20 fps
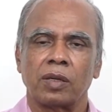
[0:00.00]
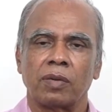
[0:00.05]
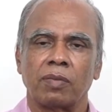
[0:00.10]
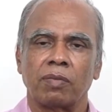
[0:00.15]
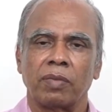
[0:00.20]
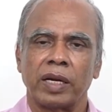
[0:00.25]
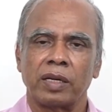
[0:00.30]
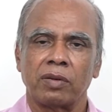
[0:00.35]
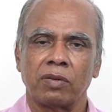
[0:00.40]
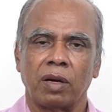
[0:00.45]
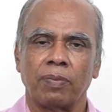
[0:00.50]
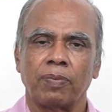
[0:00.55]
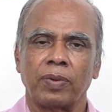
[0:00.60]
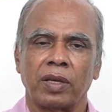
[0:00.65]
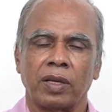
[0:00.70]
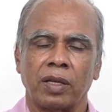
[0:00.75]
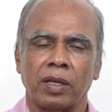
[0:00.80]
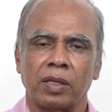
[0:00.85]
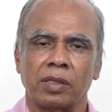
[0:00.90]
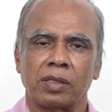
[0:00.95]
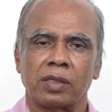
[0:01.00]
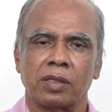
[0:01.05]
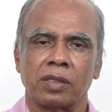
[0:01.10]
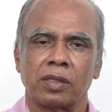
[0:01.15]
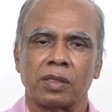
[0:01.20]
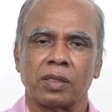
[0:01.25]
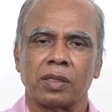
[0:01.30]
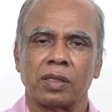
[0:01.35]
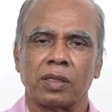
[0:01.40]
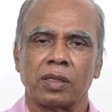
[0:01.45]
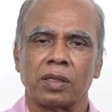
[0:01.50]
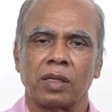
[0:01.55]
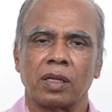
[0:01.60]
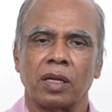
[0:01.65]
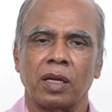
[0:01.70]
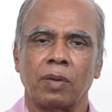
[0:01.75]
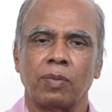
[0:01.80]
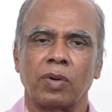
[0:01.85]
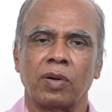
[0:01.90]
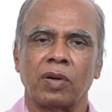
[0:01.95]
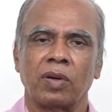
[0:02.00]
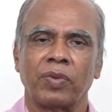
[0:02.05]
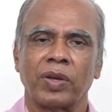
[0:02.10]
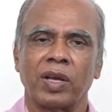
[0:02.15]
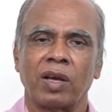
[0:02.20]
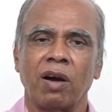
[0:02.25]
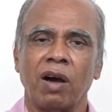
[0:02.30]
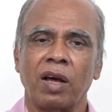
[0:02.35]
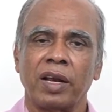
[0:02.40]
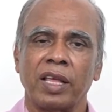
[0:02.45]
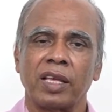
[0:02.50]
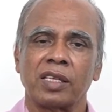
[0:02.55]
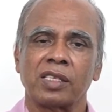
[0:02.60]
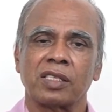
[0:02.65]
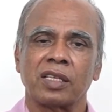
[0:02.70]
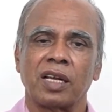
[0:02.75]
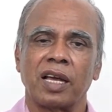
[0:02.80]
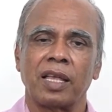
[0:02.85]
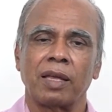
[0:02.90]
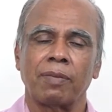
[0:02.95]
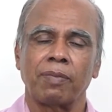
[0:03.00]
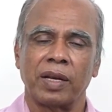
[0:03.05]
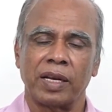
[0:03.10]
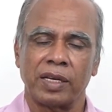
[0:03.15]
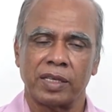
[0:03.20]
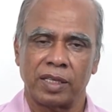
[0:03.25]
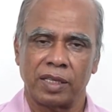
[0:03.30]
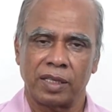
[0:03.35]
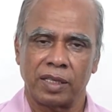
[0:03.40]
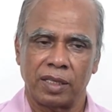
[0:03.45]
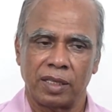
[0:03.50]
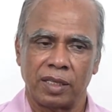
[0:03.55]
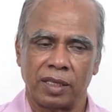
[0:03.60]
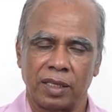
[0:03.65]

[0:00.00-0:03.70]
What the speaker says: my topic is about vicarious liability.